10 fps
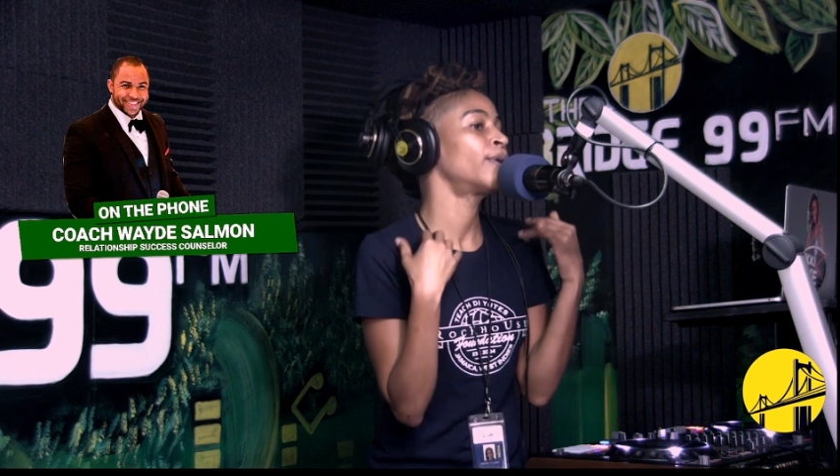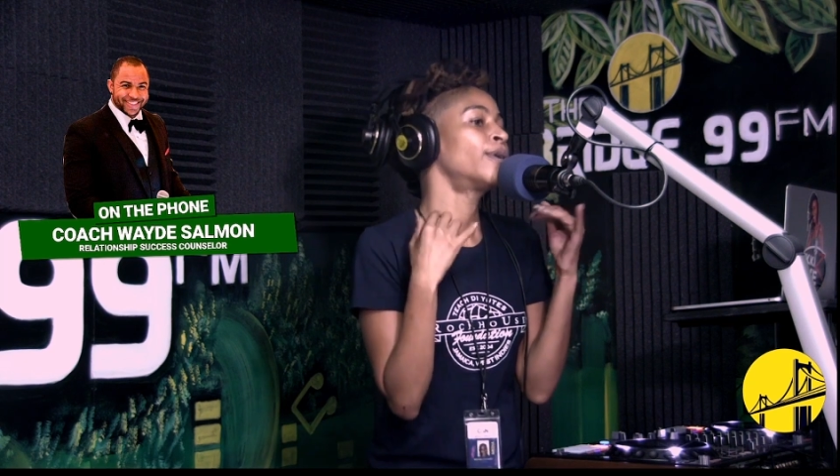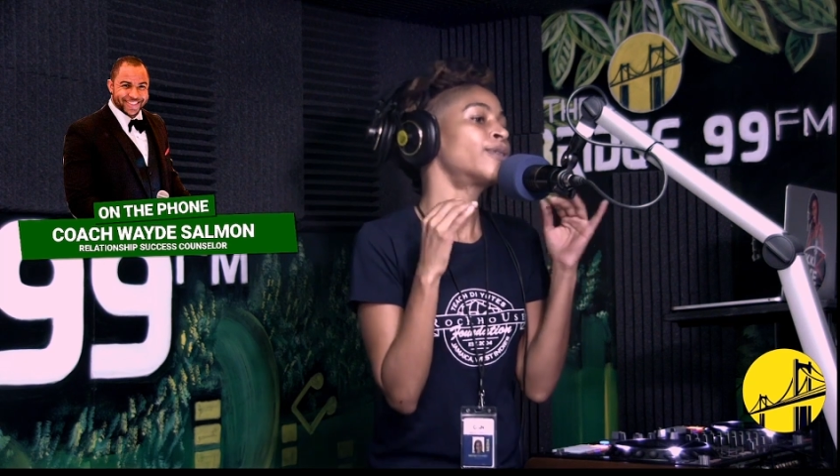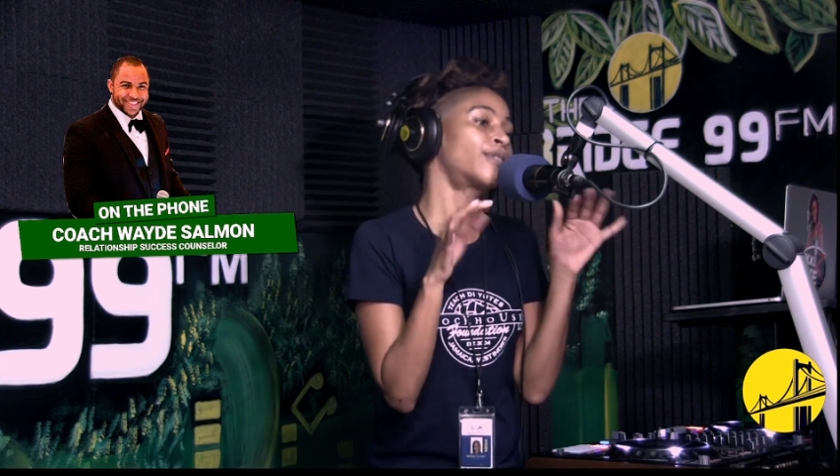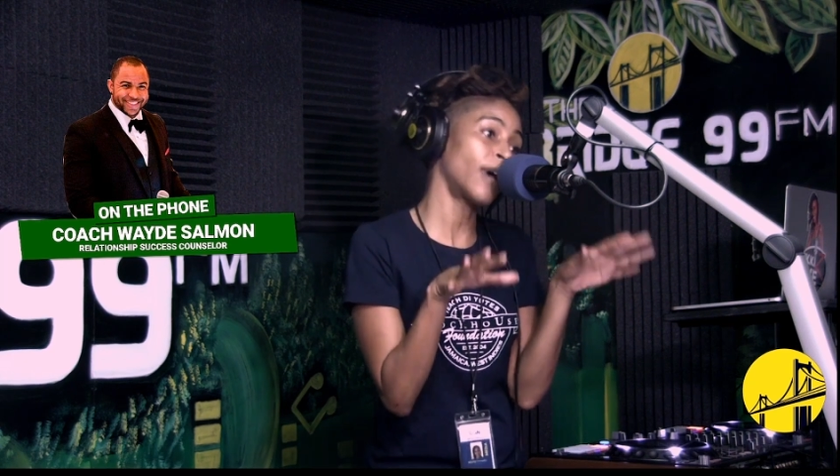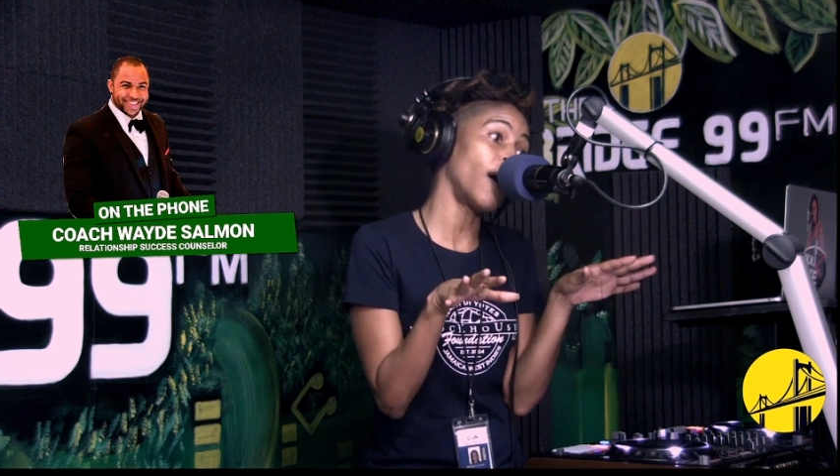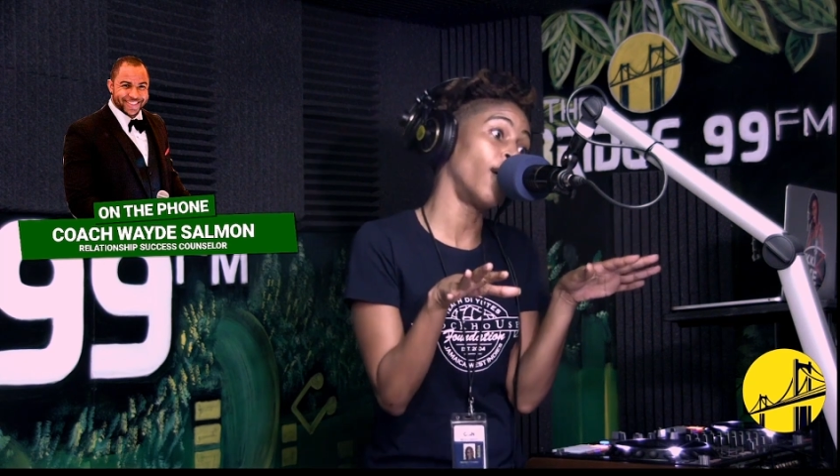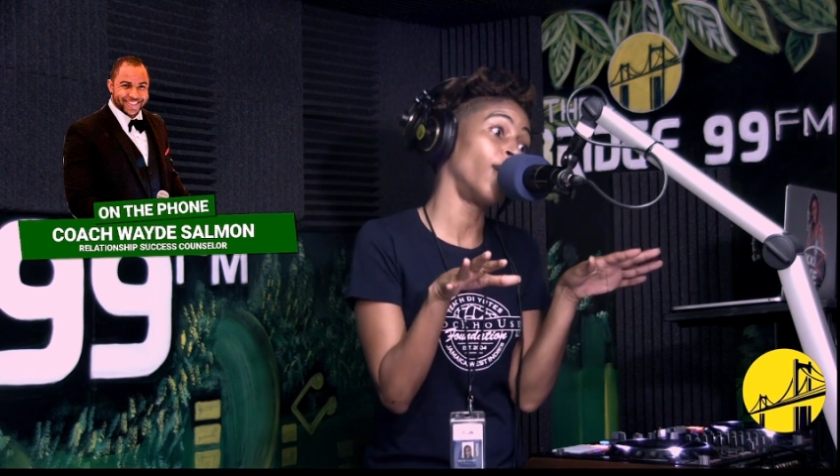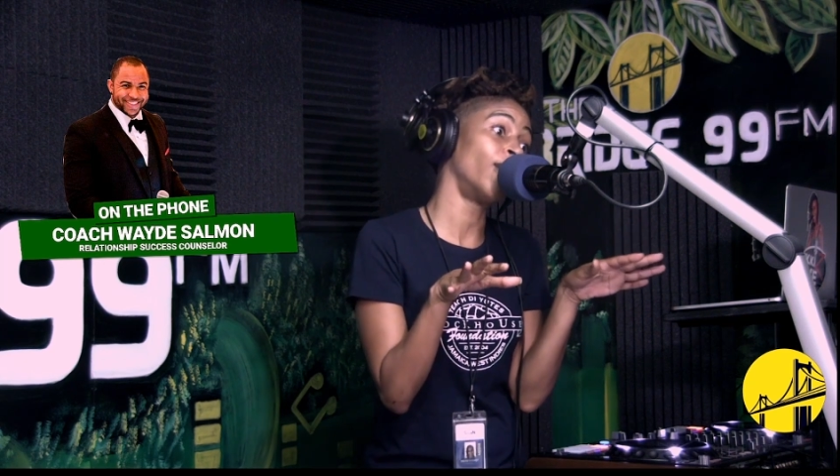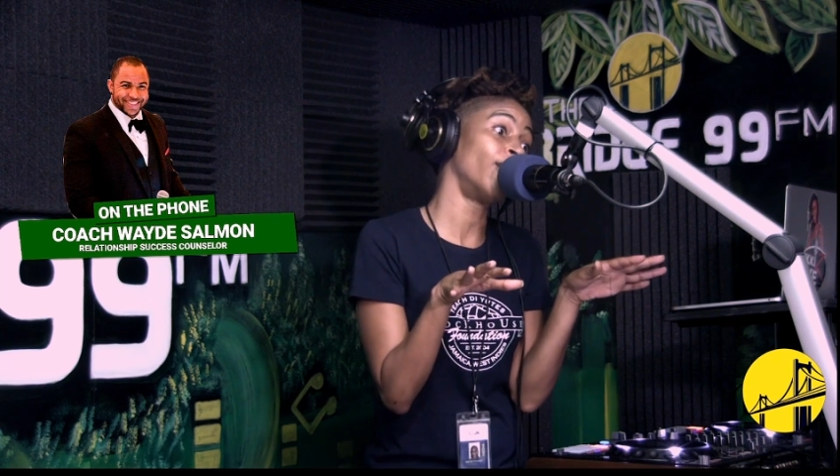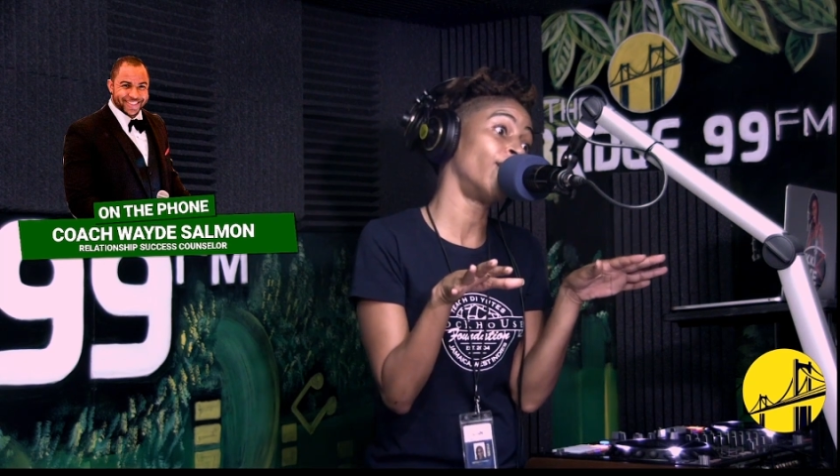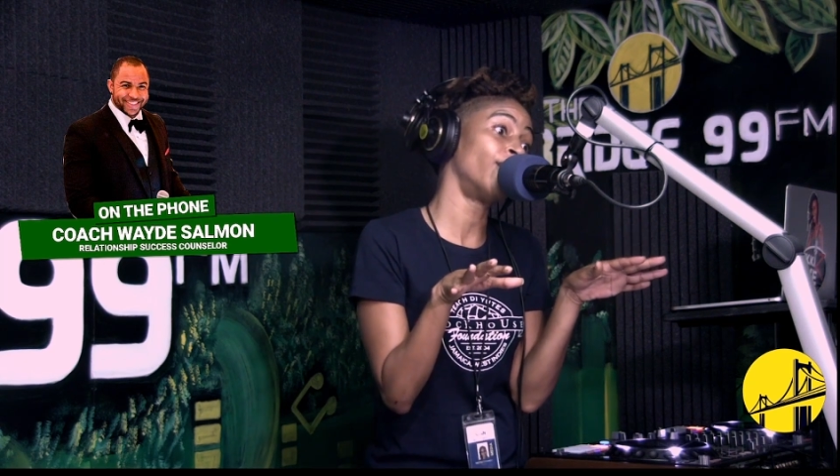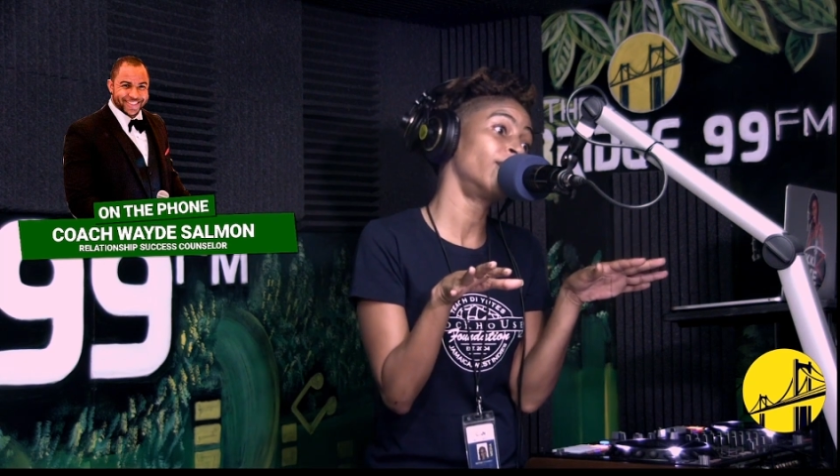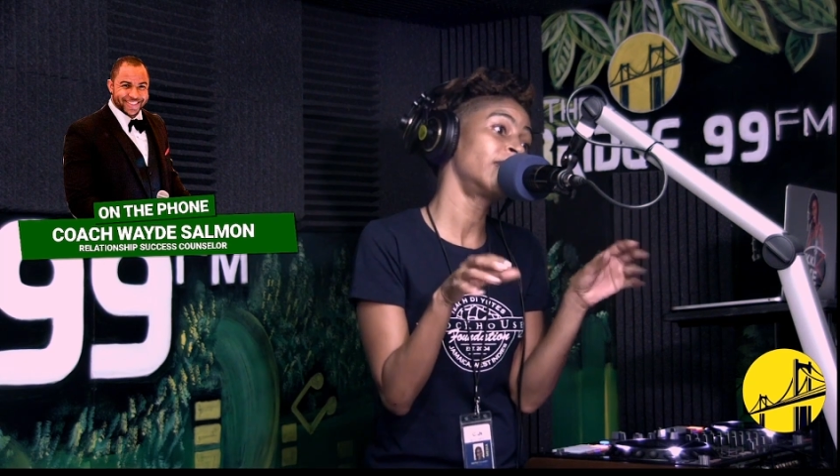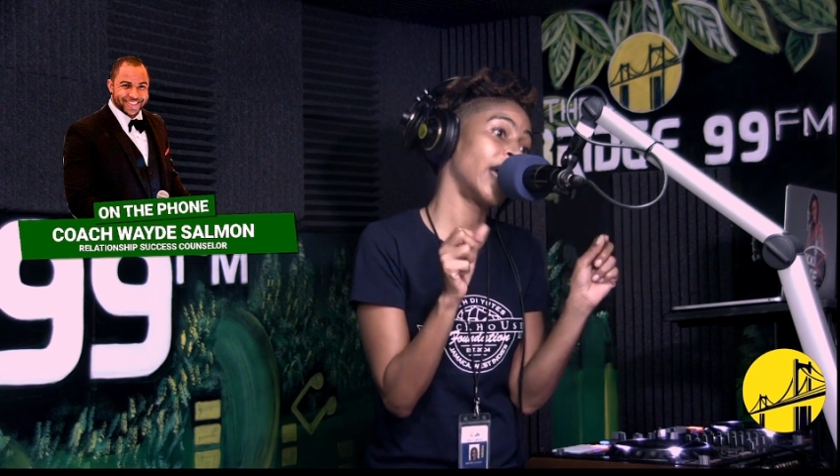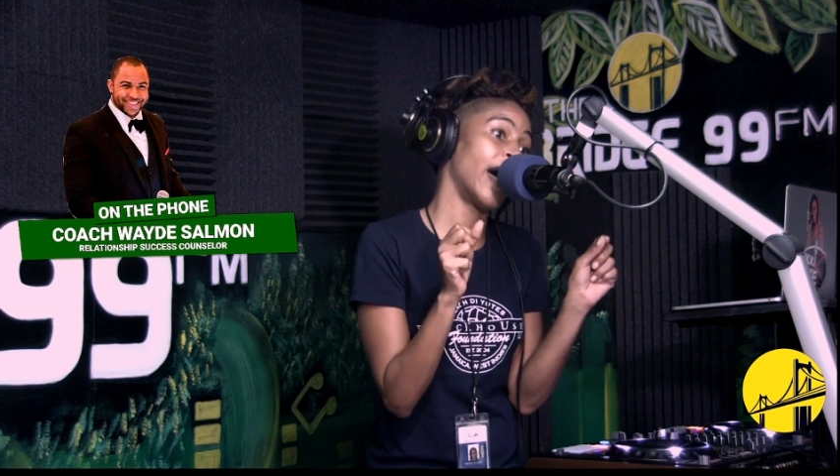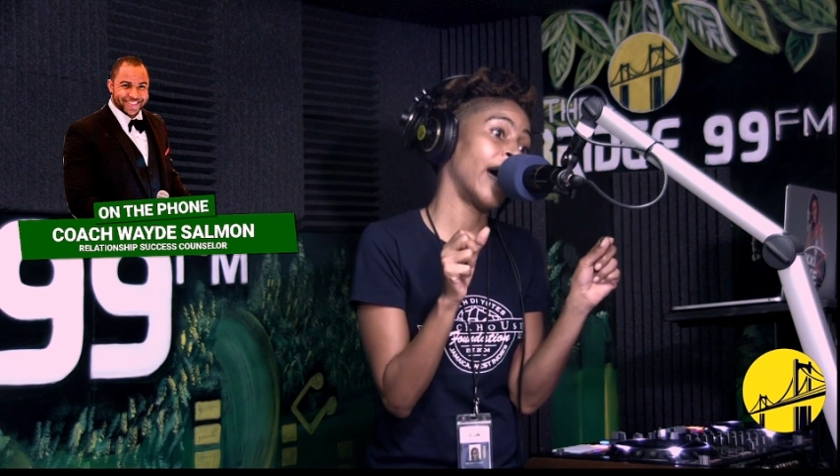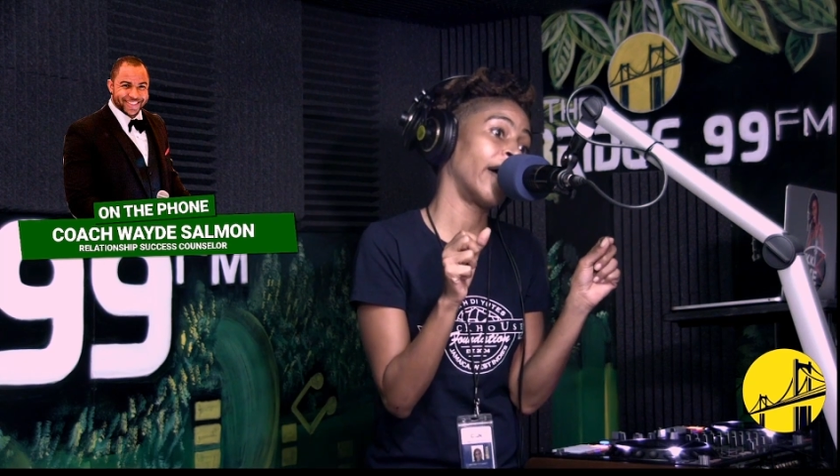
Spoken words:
So, yeah.